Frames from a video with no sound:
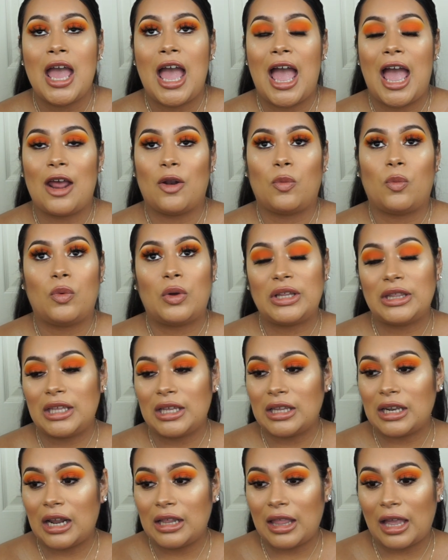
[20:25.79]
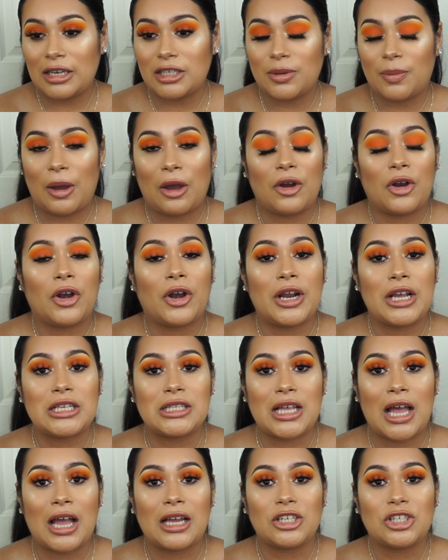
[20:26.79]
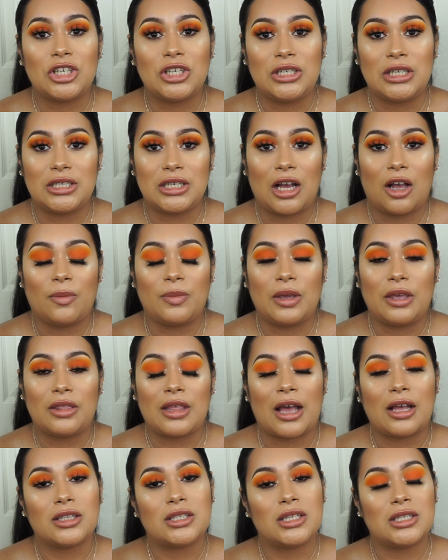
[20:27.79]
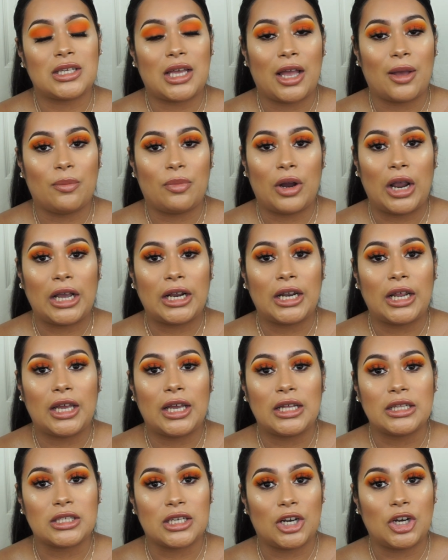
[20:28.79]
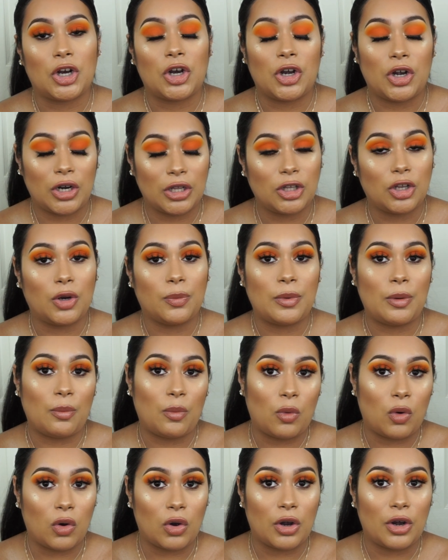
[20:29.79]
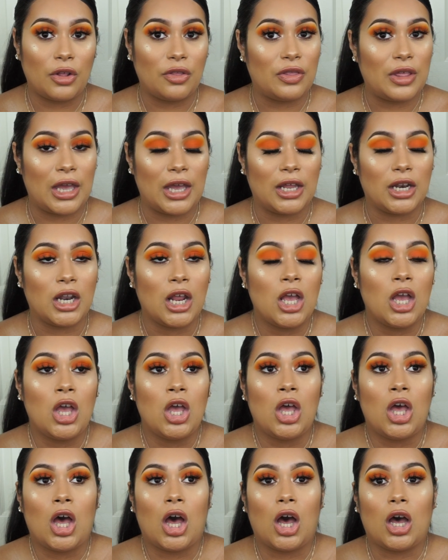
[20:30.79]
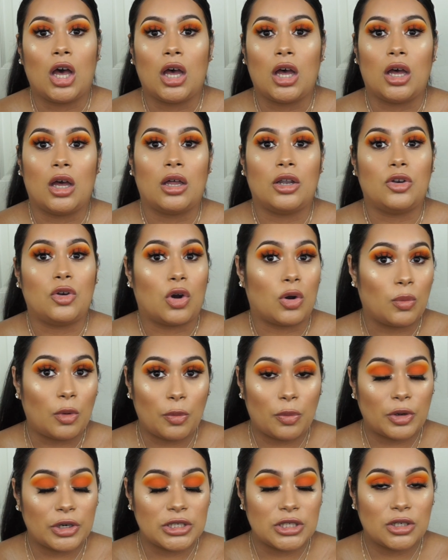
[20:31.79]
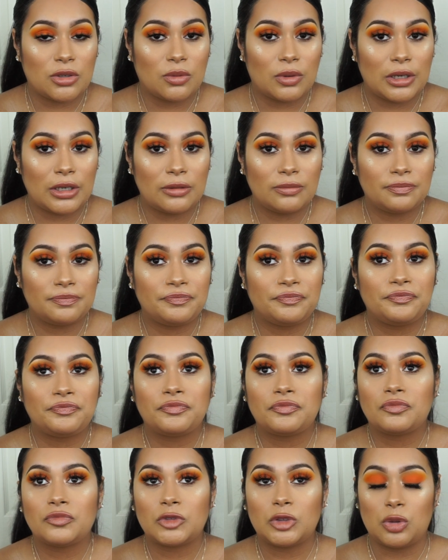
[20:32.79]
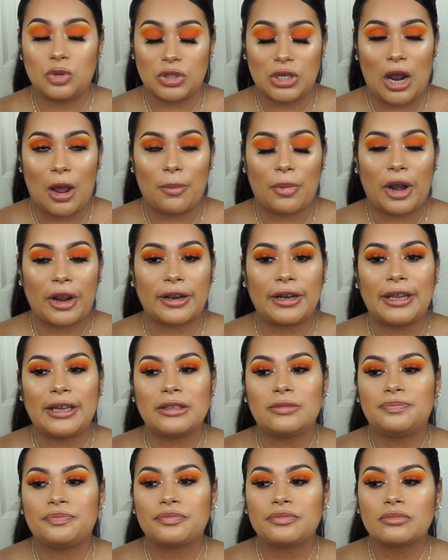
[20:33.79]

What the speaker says: And one thing that I liked about her is that she did tell me that since I am pregnant, it's gonna hurt a little bit more than a normal person would who's not pregnant.